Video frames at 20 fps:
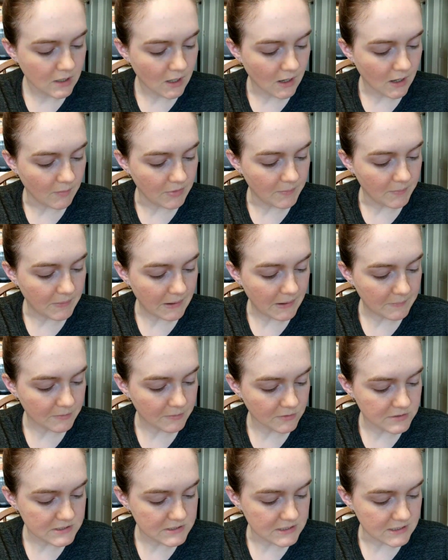the
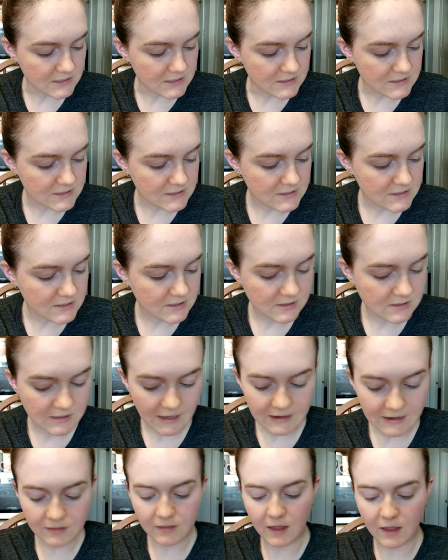pepper seeds,
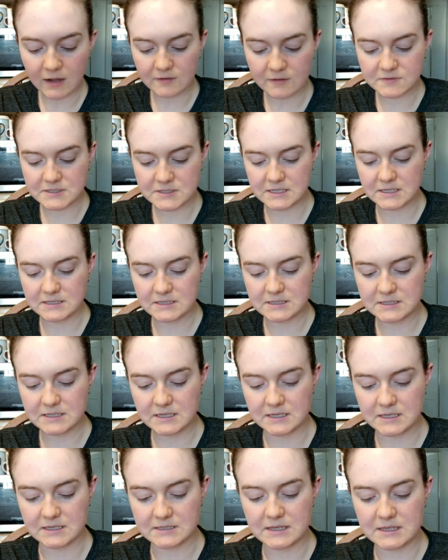and a lot of seeds,
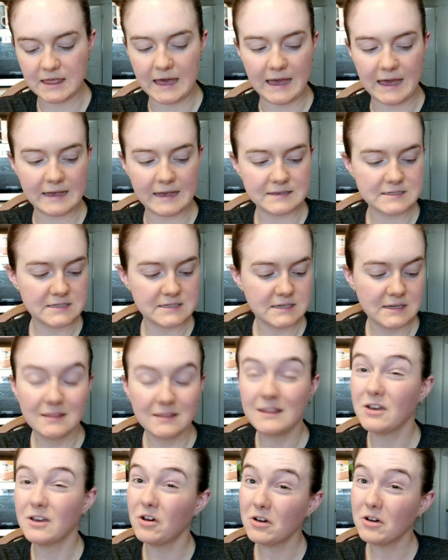is that
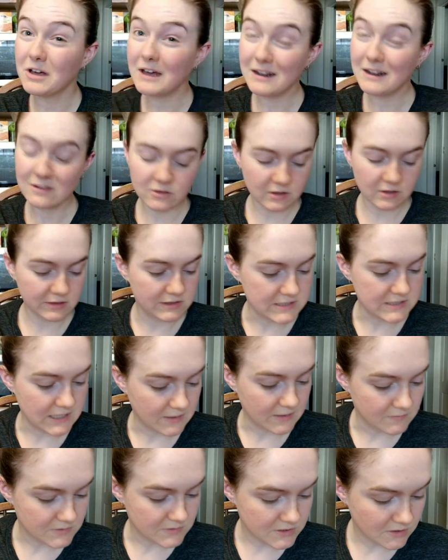they all kind of look the
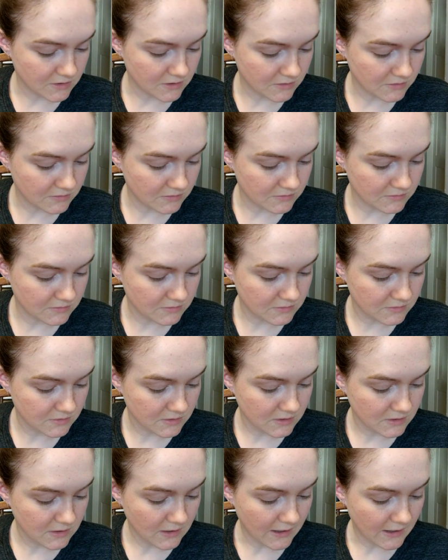same. So,
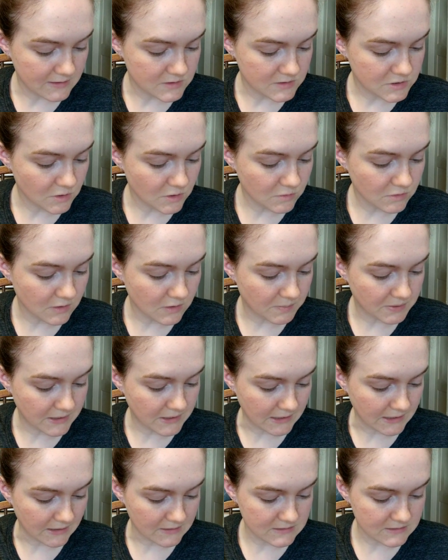and so do the
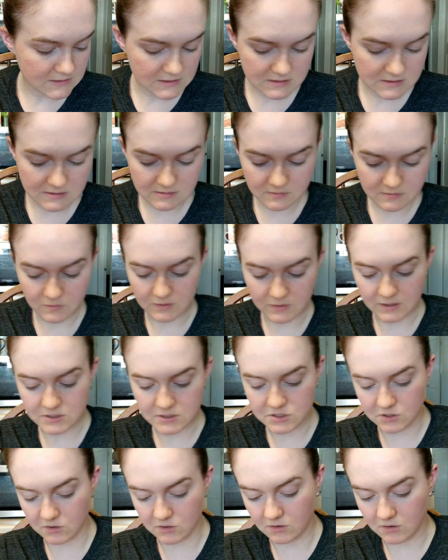plants when they
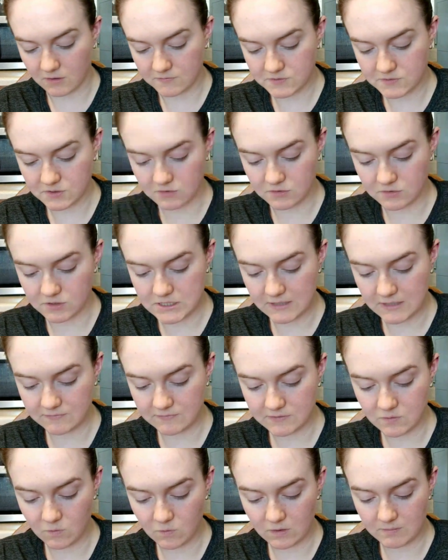start off. So you
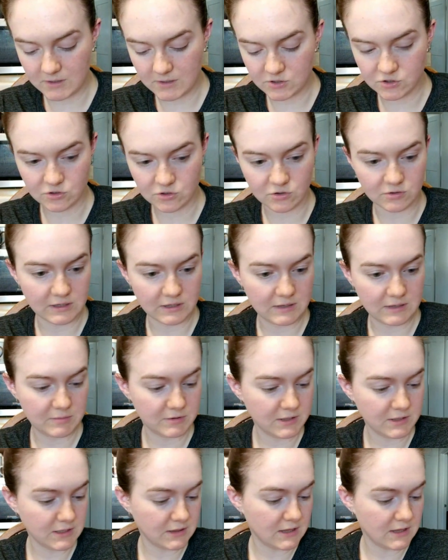definitely want to make sure you're
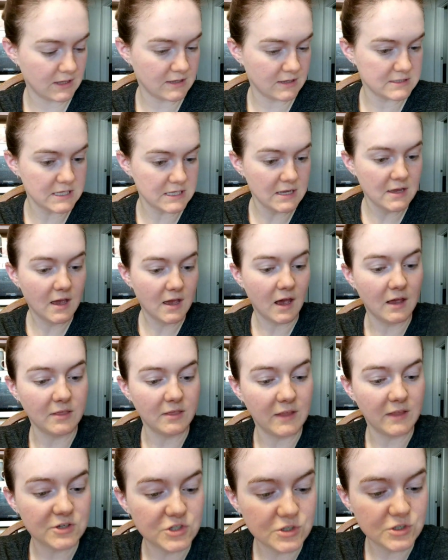labeling things,
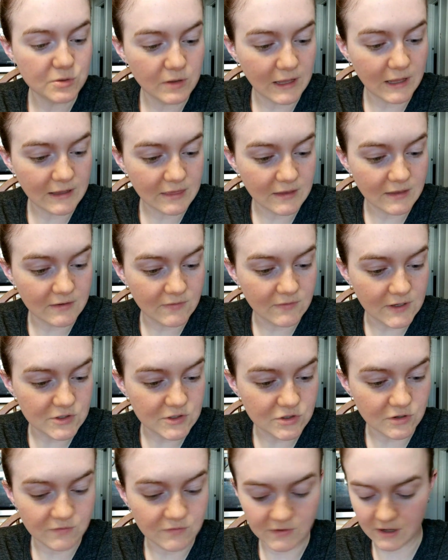unless you like the
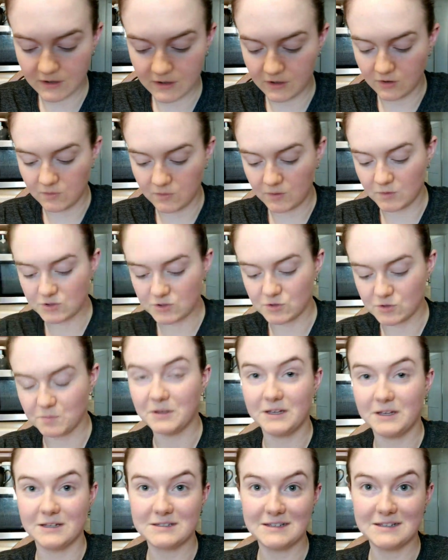adventure of not knowing what you're
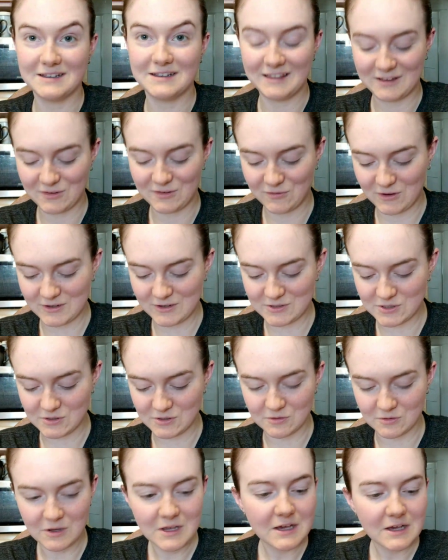planting. That's fine
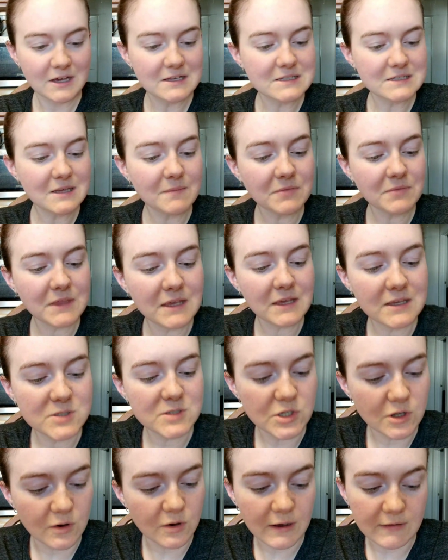too. Because some
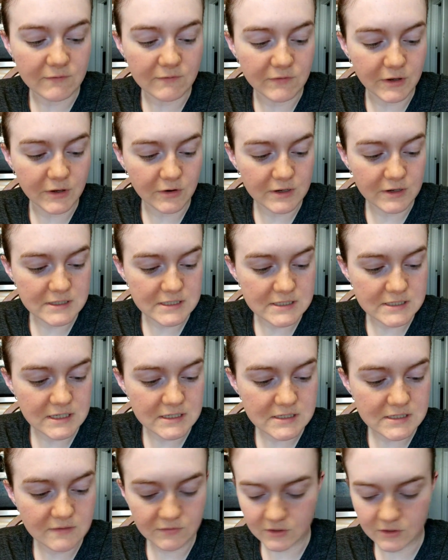things, you know, have very
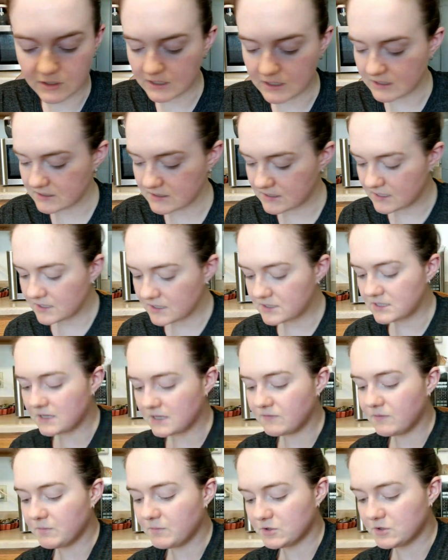distinctive looking seeds,
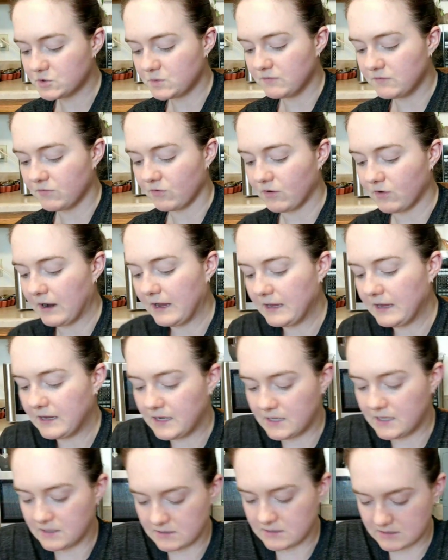even between
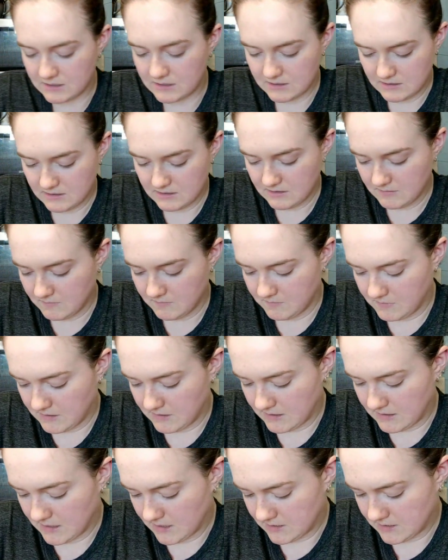varieties,
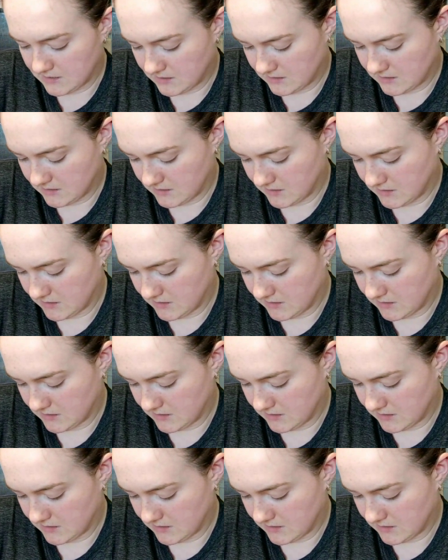but